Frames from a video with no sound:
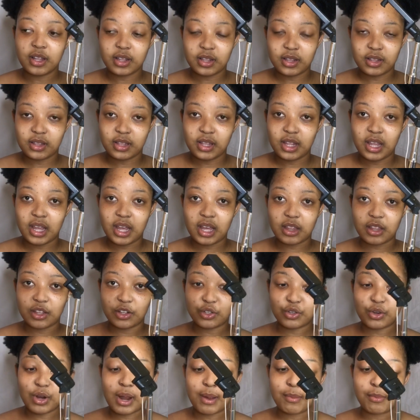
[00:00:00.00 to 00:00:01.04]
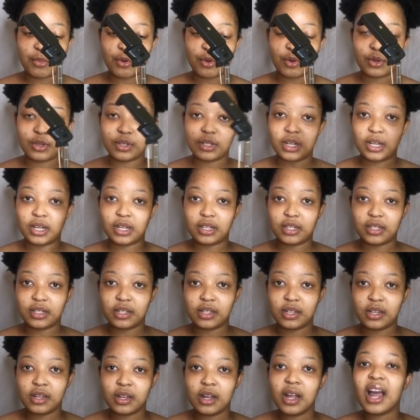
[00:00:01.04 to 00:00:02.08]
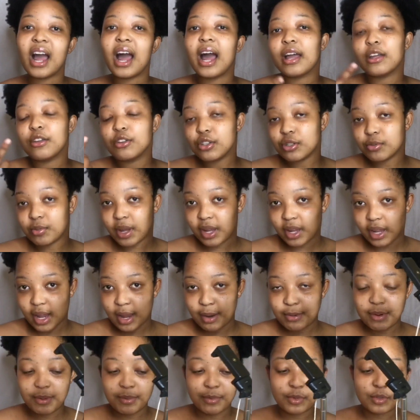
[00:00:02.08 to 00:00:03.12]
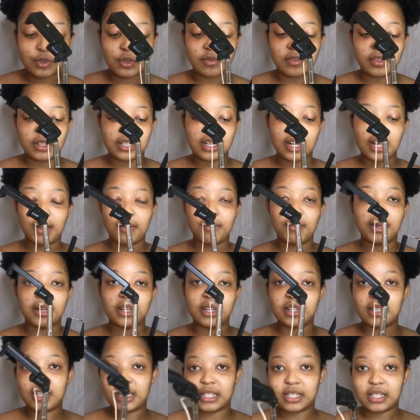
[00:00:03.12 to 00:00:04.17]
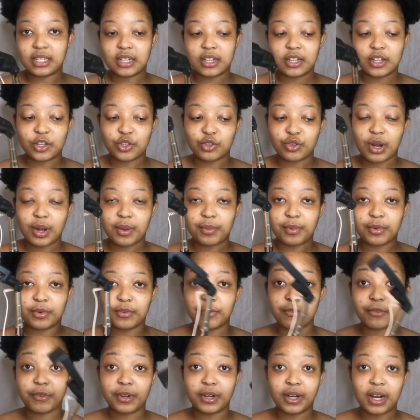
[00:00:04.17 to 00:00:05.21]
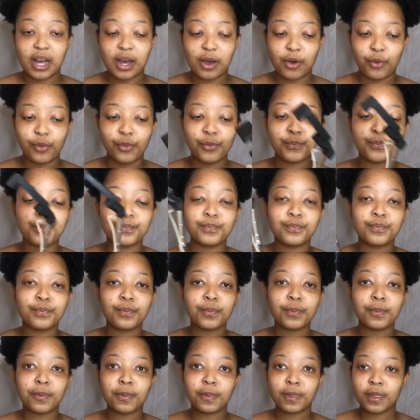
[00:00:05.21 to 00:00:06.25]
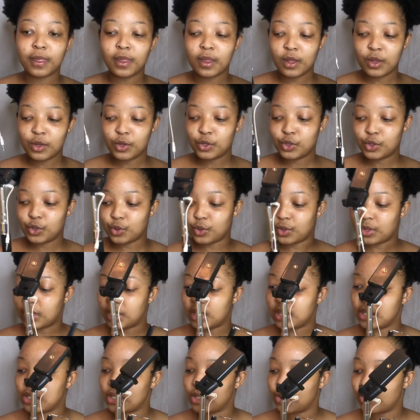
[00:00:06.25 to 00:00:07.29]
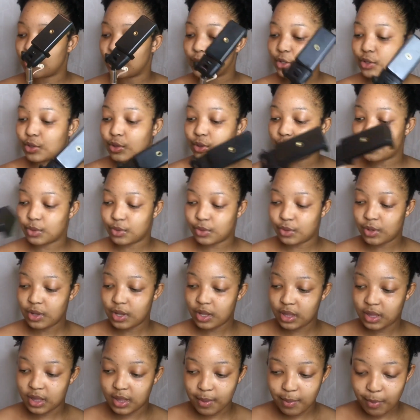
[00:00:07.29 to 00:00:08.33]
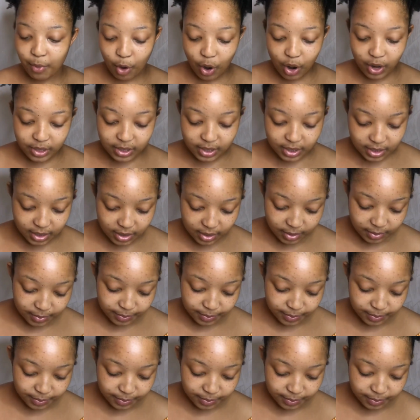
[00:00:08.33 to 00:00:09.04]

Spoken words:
the other tripod and I use my camera most of the time and it doesn't need a tripod for now. So these went to the box.